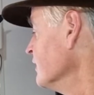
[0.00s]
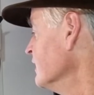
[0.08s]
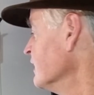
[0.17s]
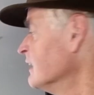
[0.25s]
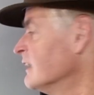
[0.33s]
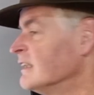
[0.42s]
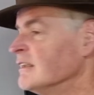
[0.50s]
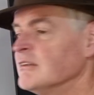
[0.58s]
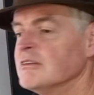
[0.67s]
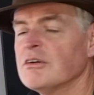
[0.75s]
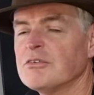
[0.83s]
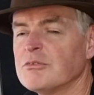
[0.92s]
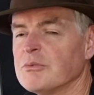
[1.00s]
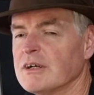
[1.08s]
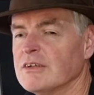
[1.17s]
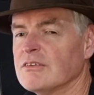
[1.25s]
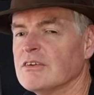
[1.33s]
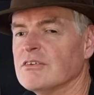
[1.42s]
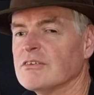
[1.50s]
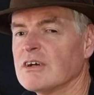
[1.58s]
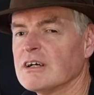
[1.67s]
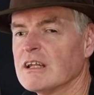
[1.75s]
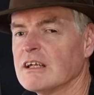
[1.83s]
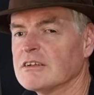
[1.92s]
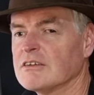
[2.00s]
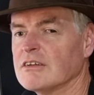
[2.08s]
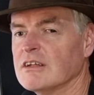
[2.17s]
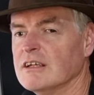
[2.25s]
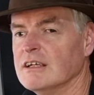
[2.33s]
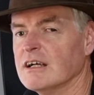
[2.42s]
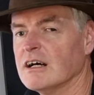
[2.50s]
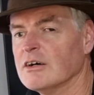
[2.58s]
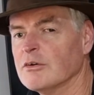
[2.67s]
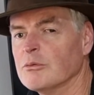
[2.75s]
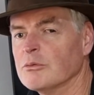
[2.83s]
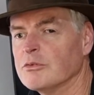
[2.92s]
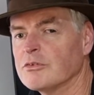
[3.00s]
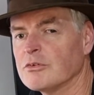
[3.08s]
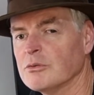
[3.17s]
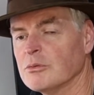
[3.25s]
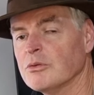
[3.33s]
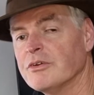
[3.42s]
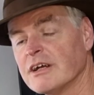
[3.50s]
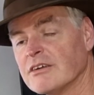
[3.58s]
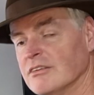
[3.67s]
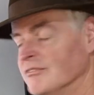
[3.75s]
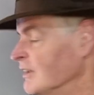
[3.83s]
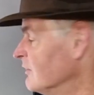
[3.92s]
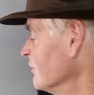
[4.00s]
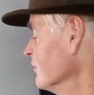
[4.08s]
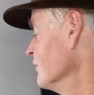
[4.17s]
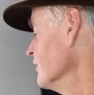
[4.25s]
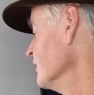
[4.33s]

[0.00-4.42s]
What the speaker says: in a lot of ways this is kind of like the old school text adventures,